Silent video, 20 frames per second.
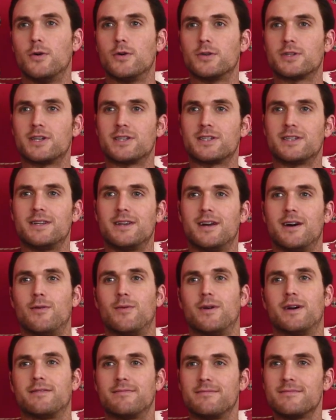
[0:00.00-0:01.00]
Or just, you know,
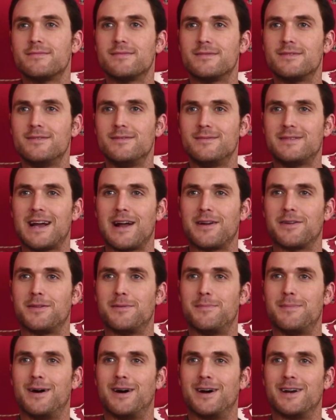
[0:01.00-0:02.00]
we're down in the
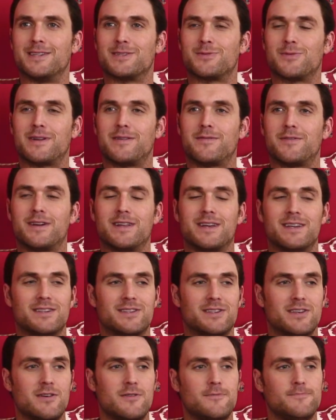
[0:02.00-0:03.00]
mines, whatever it is.
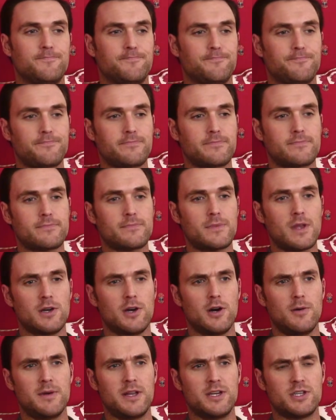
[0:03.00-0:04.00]
So
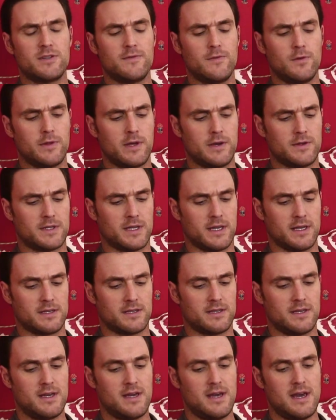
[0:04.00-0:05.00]
combination of all those
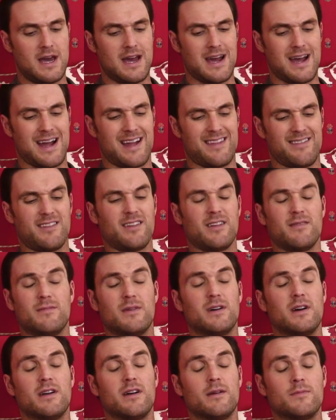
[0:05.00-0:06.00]
things, and that
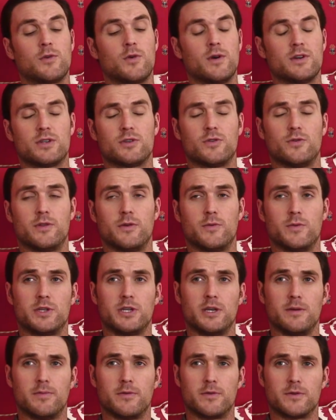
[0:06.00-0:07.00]
I'm quite sure that we're
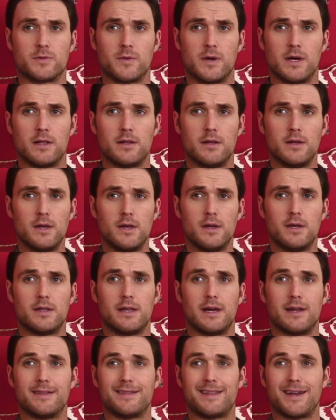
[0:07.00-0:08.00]
cheaper as well.
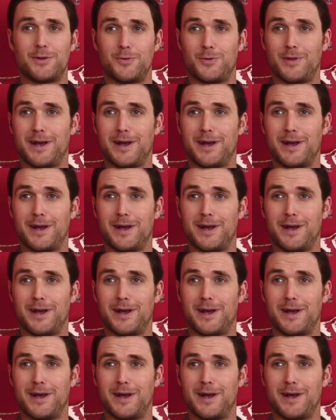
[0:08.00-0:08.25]
That all